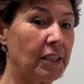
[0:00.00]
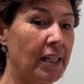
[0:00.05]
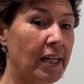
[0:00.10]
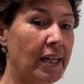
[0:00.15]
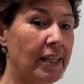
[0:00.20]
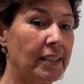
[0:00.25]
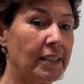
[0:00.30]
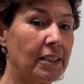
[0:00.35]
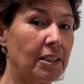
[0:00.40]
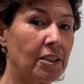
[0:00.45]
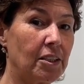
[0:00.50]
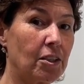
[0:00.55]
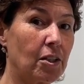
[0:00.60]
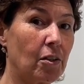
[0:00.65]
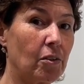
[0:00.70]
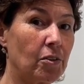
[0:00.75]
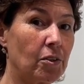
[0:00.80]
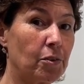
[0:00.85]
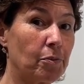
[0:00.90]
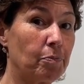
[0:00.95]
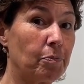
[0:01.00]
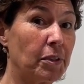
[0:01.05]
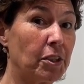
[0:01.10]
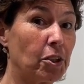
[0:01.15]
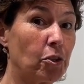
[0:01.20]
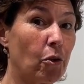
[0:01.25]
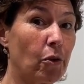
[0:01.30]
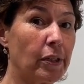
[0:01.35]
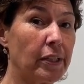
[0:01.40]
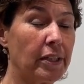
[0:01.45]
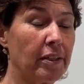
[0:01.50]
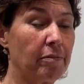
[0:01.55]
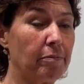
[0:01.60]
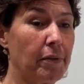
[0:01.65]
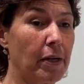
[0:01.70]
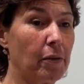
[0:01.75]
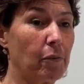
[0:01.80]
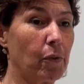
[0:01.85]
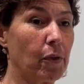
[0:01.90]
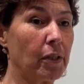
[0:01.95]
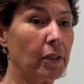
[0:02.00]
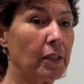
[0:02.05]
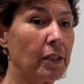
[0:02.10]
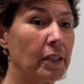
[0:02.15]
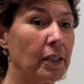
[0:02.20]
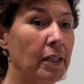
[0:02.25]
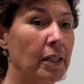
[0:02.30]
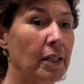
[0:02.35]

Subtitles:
and he sews majority of my work.